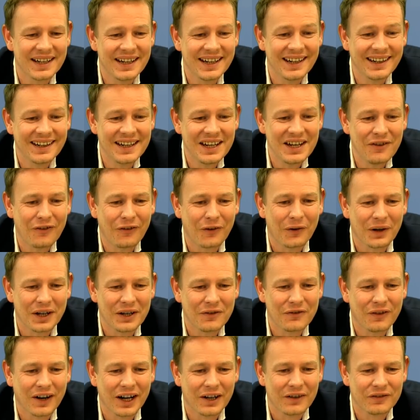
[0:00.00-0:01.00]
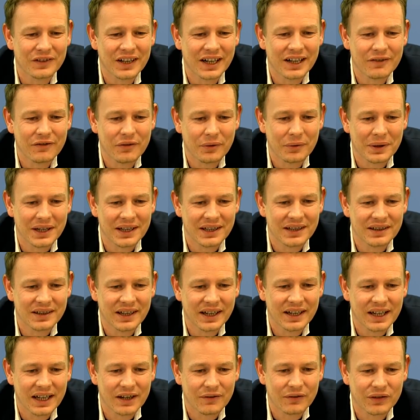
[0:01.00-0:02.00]
in e4, e5, knight f3,
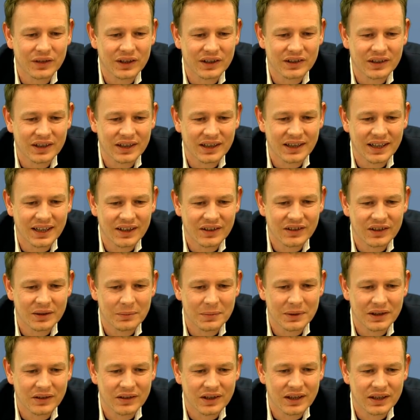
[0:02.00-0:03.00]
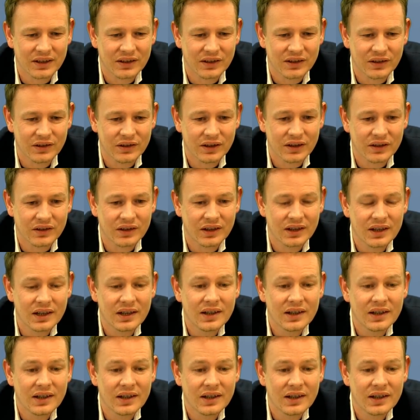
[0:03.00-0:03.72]
knight f6, I guess he means knight c6,